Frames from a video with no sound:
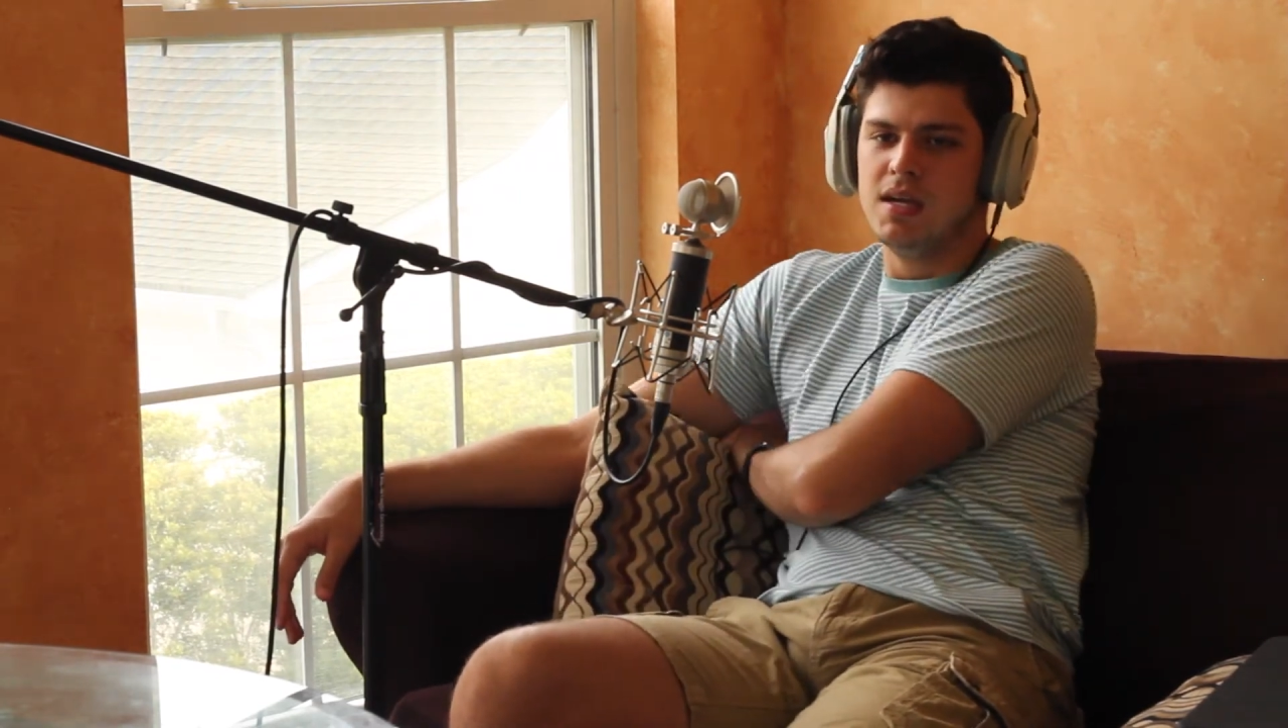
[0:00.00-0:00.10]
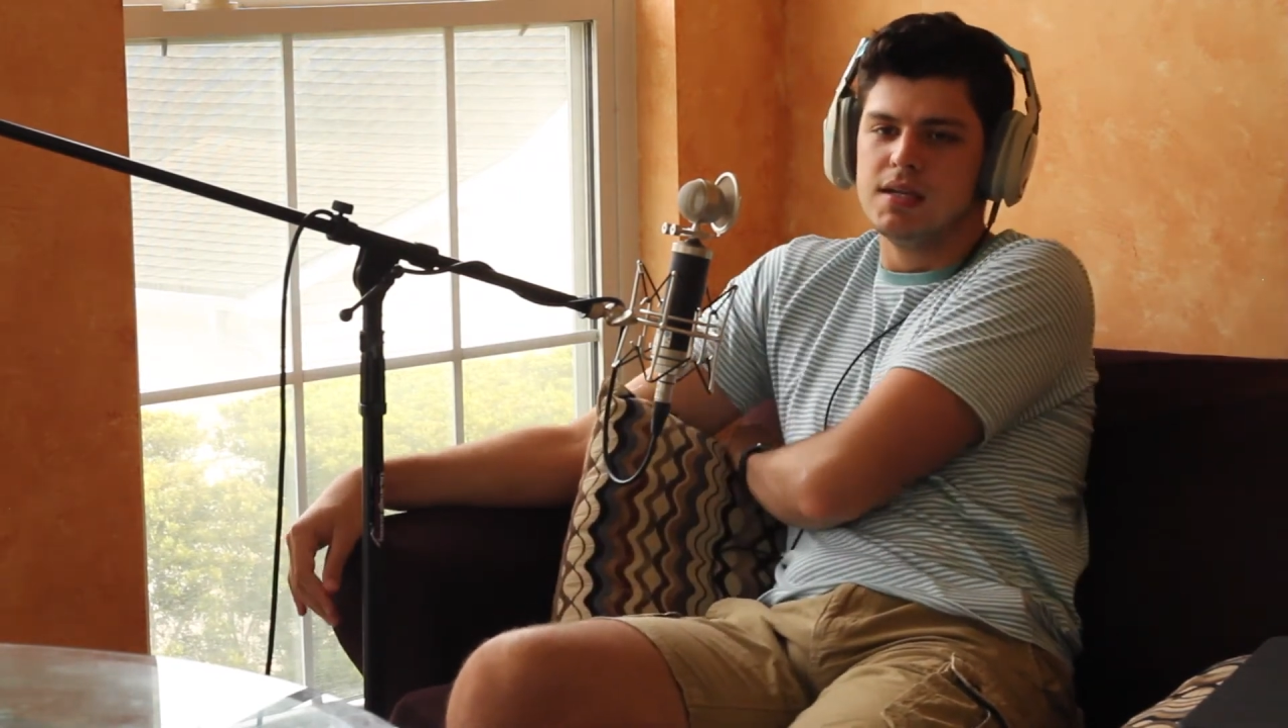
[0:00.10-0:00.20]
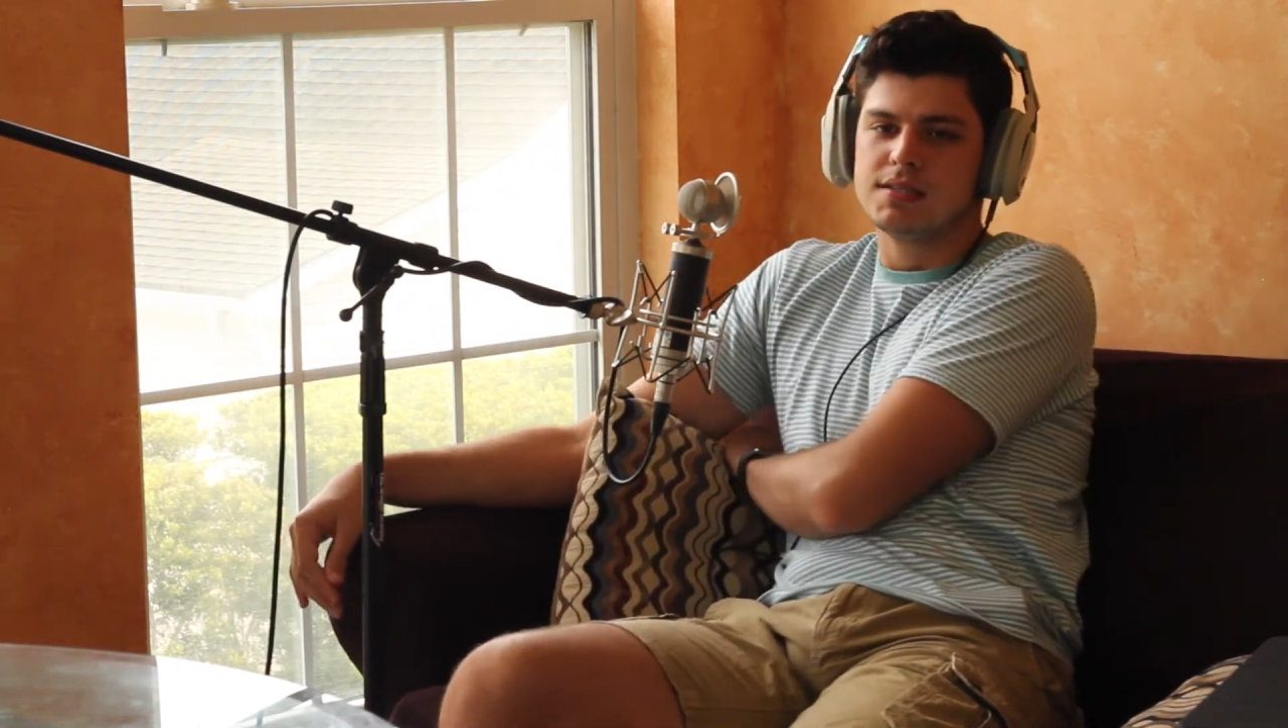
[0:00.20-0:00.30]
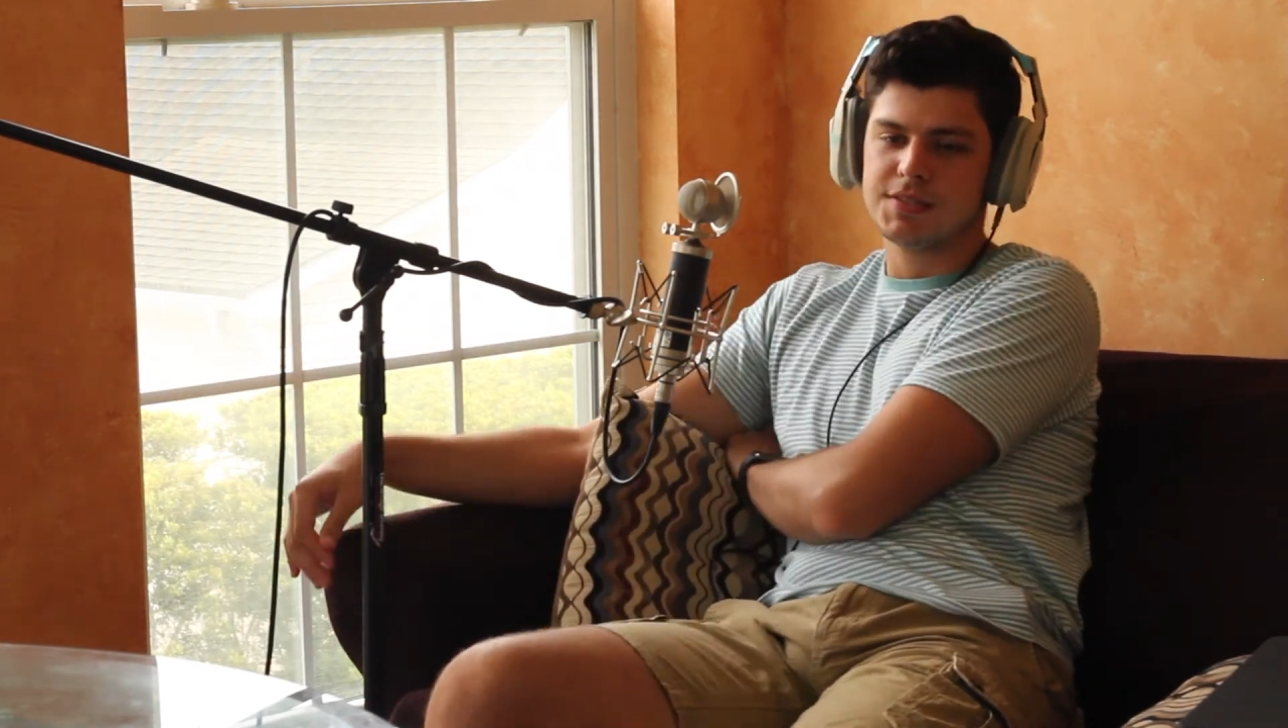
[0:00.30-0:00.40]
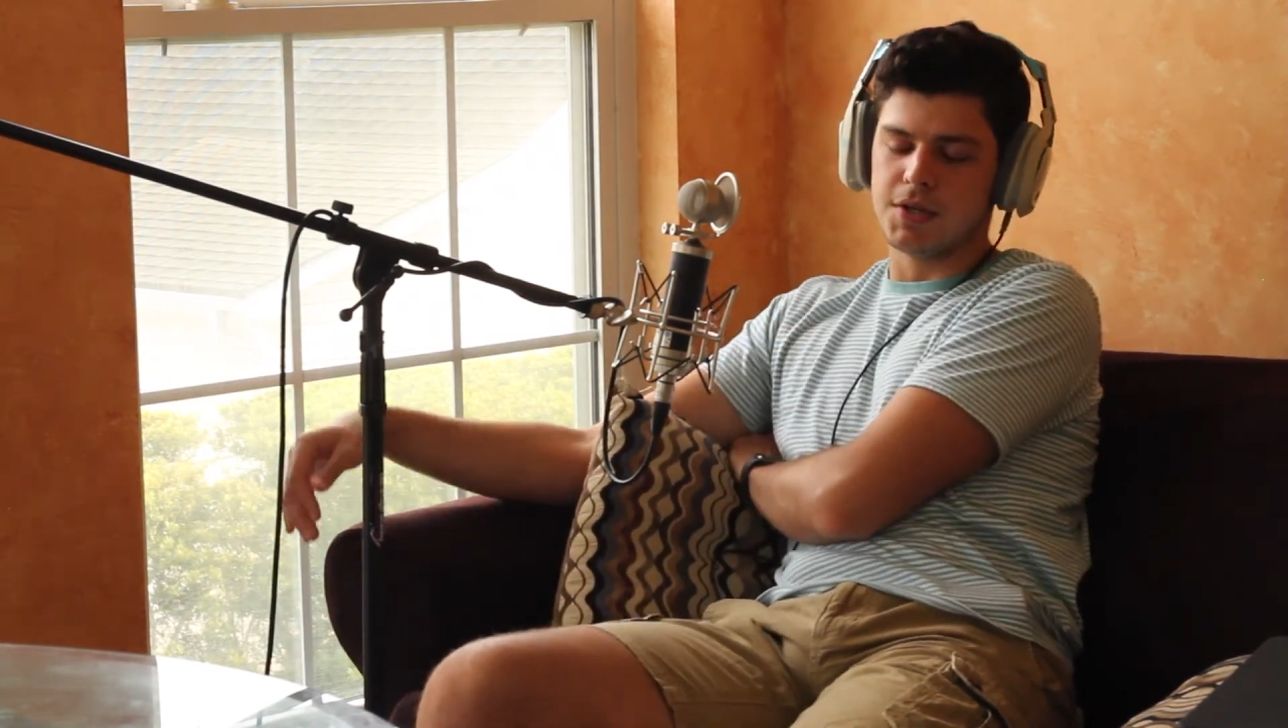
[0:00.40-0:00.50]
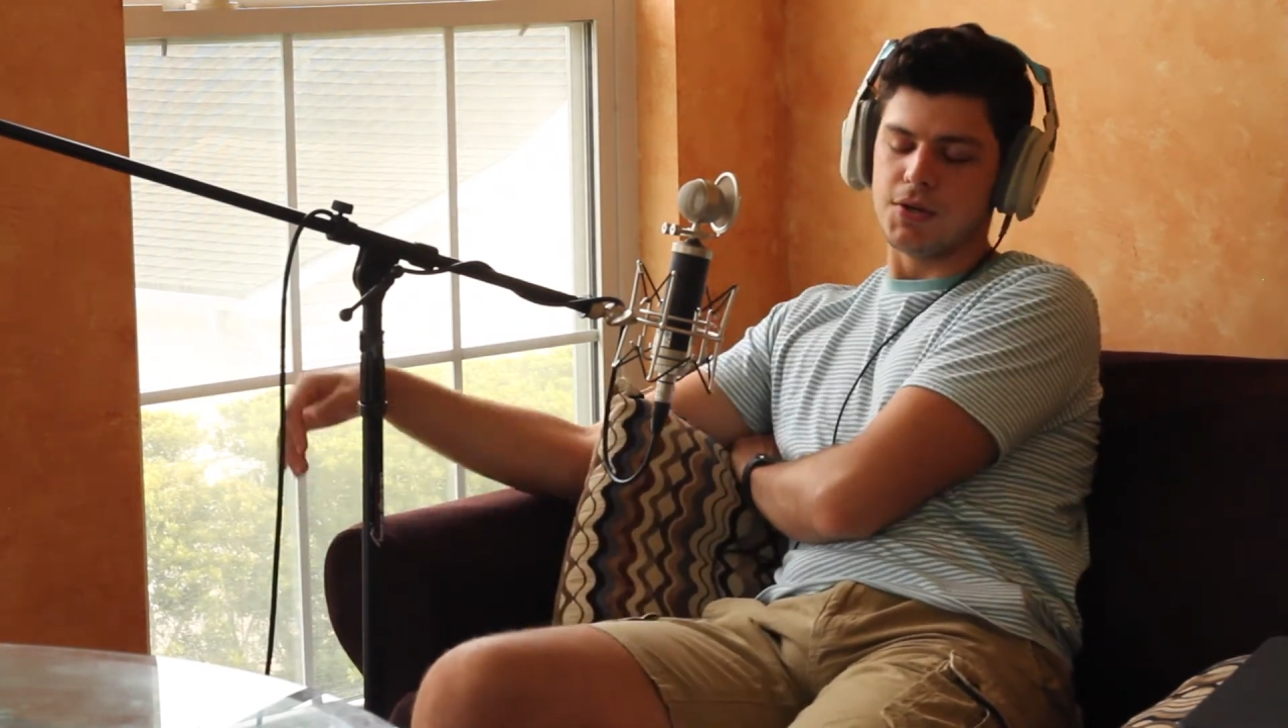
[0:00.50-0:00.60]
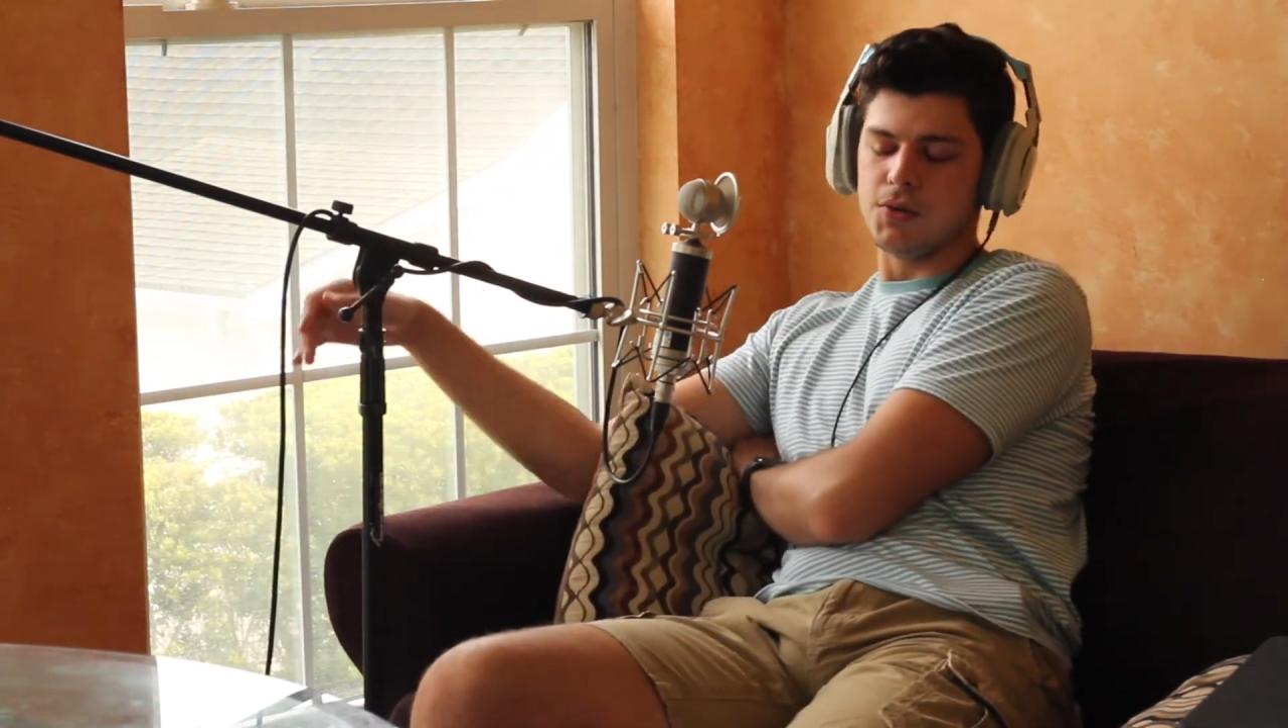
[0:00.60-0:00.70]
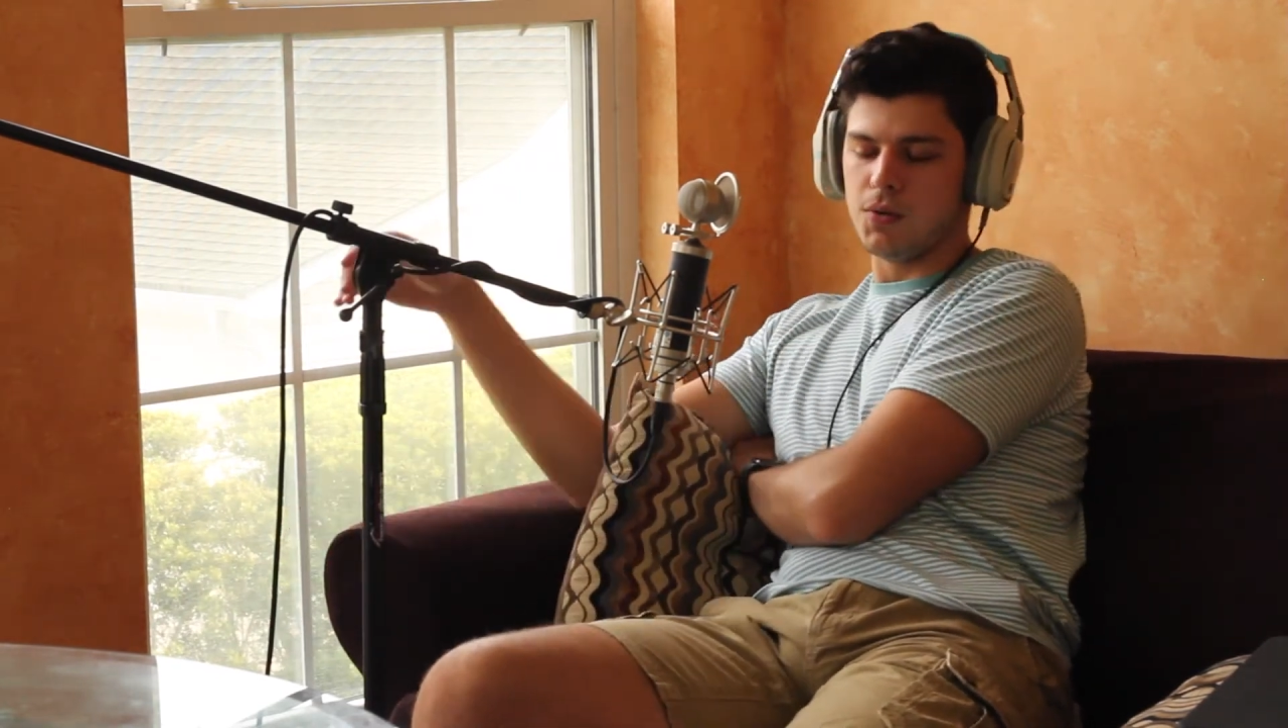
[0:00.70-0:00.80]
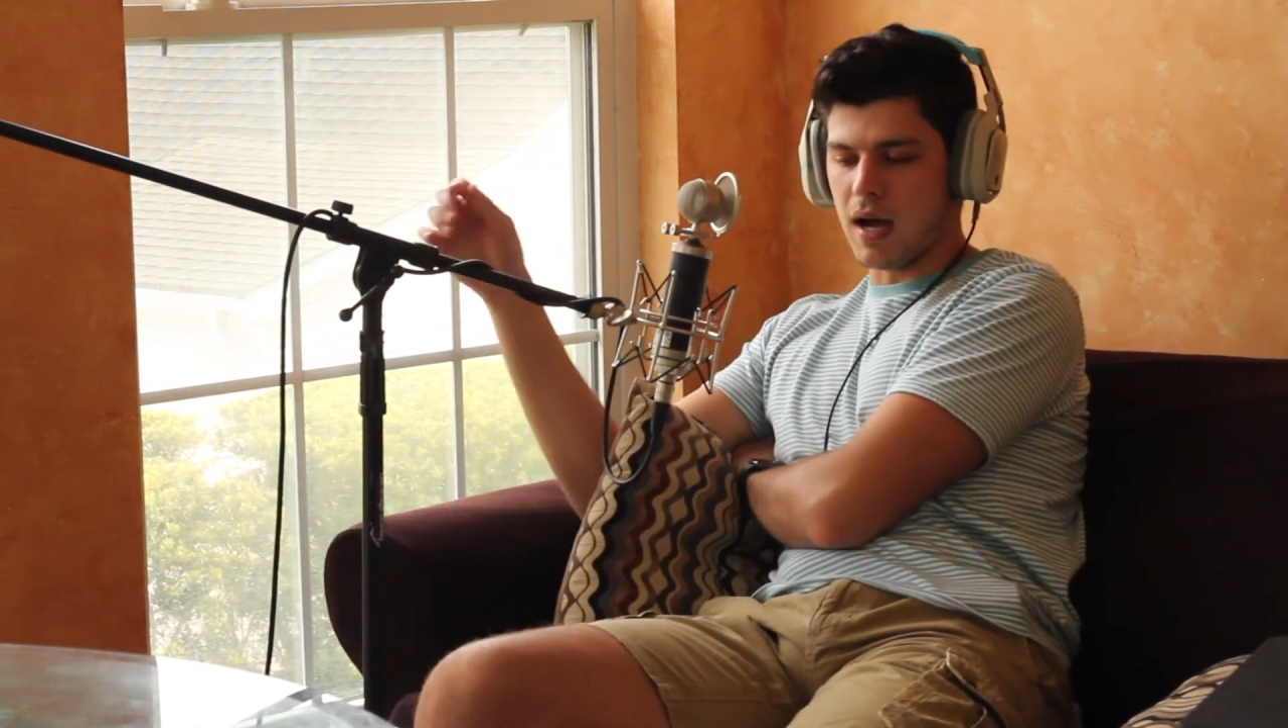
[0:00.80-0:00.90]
So